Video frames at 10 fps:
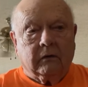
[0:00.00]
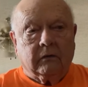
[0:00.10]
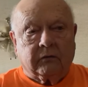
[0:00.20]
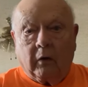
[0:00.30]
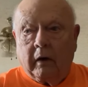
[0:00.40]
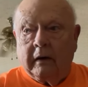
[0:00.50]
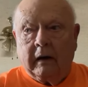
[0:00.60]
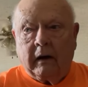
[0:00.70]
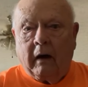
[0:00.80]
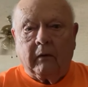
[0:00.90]
so, and
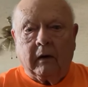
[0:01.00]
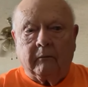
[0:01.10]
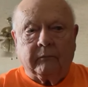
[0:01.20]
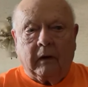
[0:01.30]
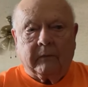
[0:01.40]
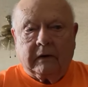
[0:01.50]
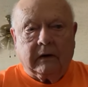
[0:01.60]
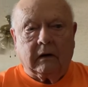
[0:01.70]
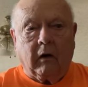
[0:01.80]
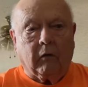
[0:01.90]
then I mean, he
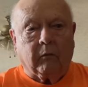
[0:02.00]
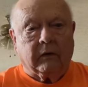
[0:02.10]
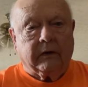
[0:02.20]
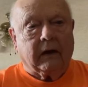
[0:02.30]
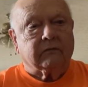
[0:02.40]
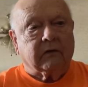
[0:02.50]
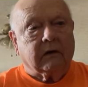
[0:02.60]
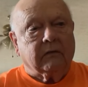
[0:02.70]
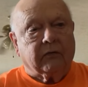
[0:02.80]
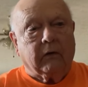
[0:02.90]
called one day and said
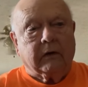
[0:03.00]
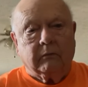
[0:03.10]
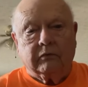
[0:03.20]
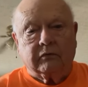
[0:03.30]
he thought he was.